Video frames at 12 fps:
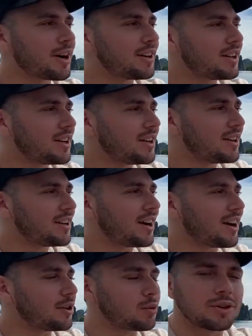But
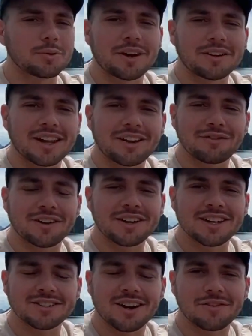the World Wildlife
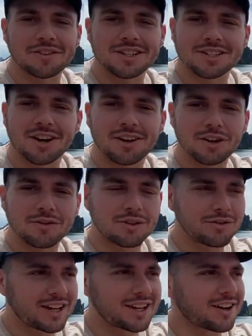Fund has offices all
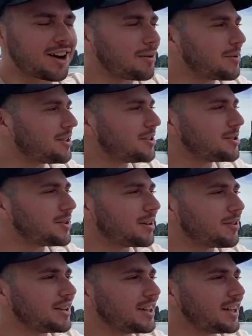over Vietnam, and they're
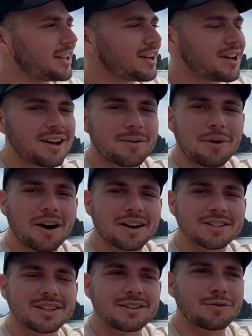doing really
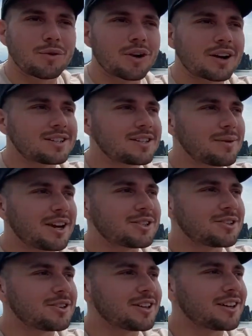positive work to
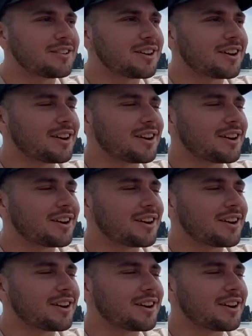make sure that